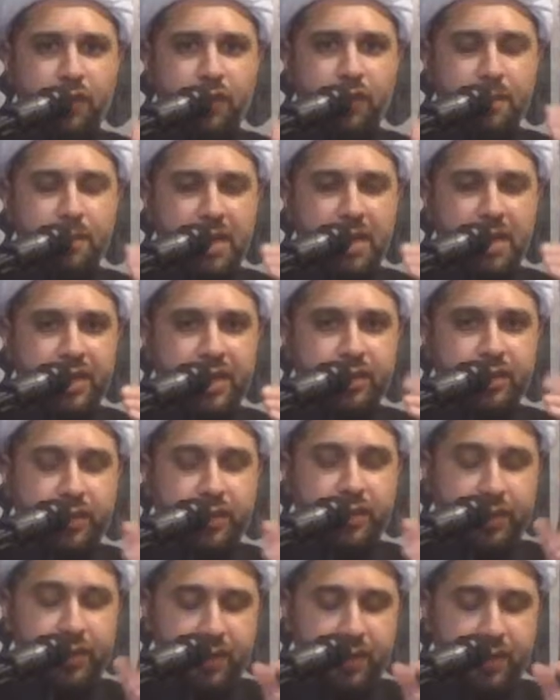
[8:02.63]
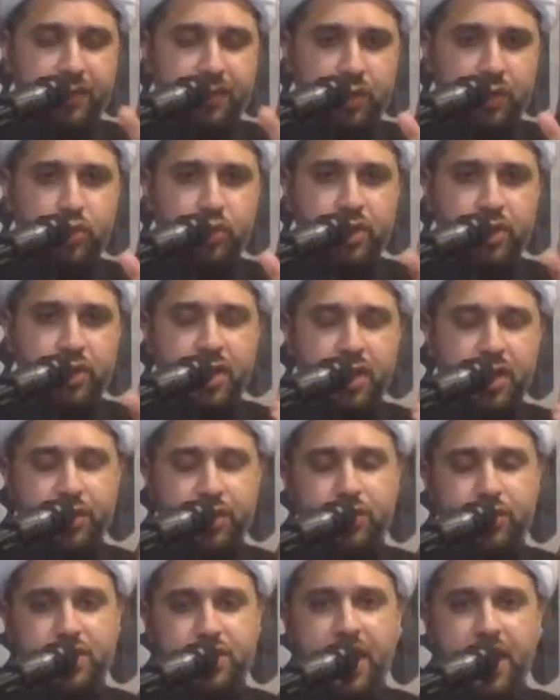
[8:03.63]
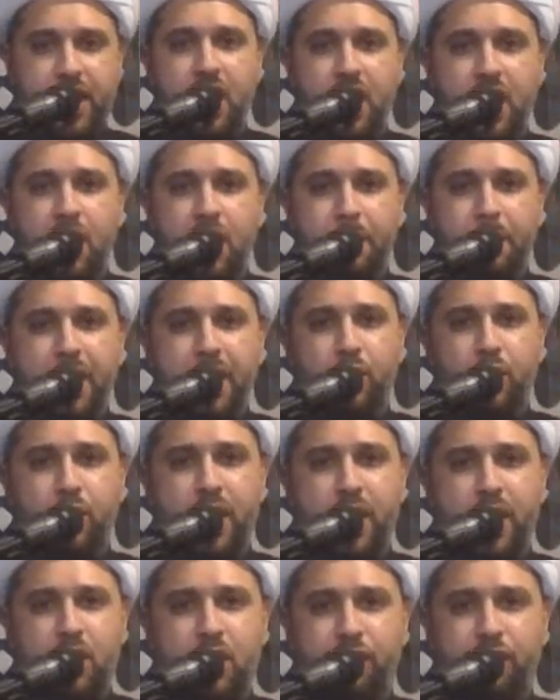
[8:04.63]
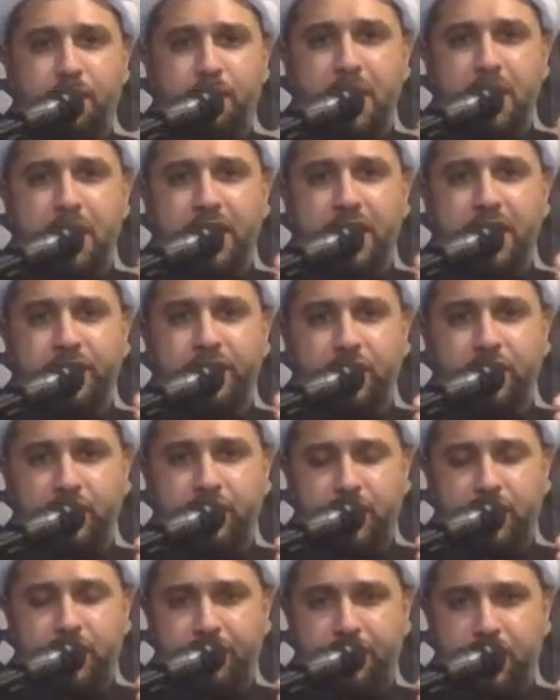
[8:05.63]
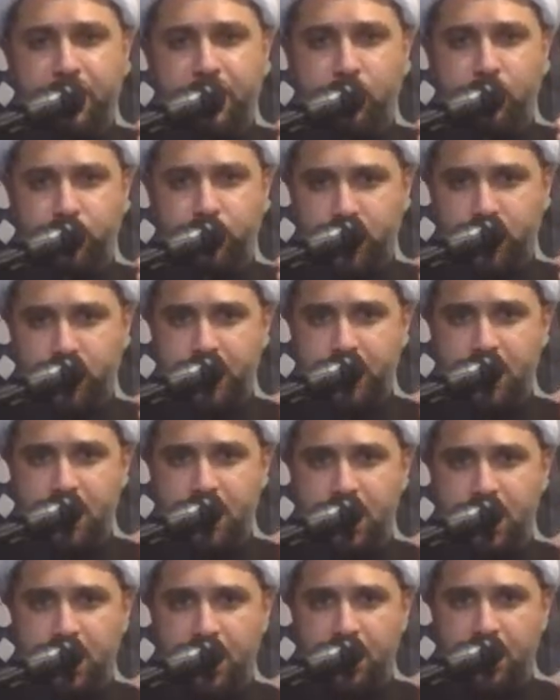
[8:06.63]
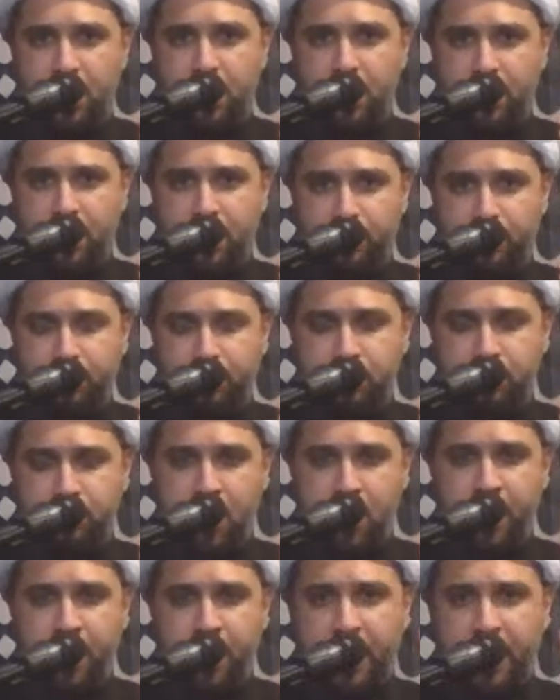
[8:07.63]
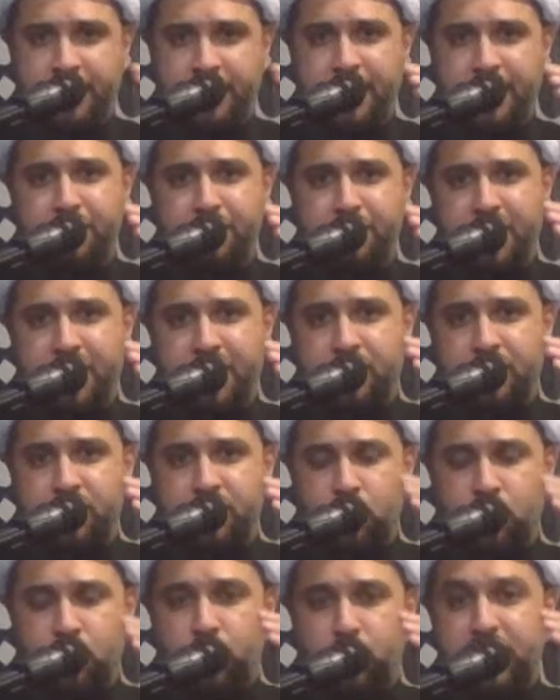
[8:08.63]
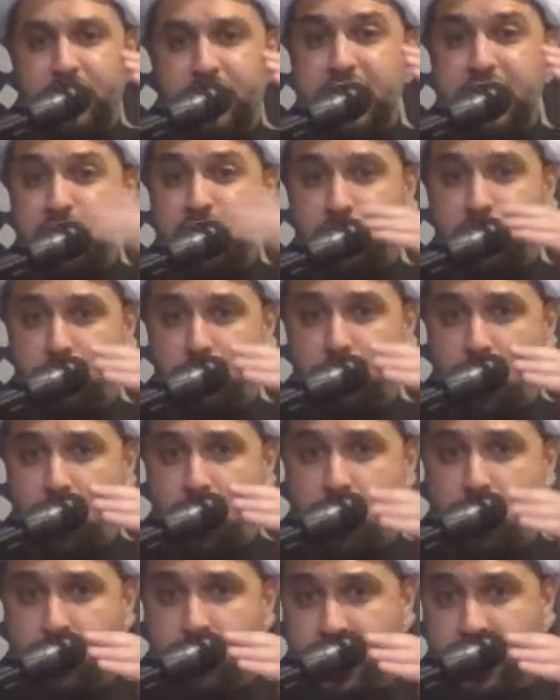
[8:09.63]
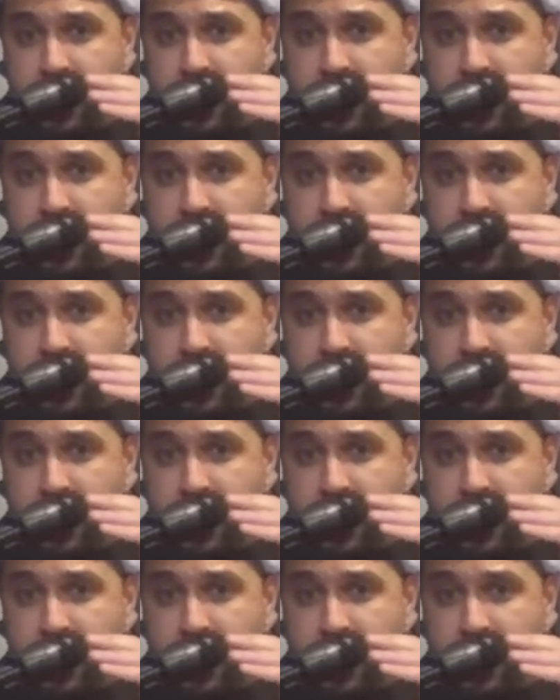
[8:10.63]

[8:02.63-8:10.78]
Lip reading: a military revolution, I should say. By way of military revolution, are attempting to dethrone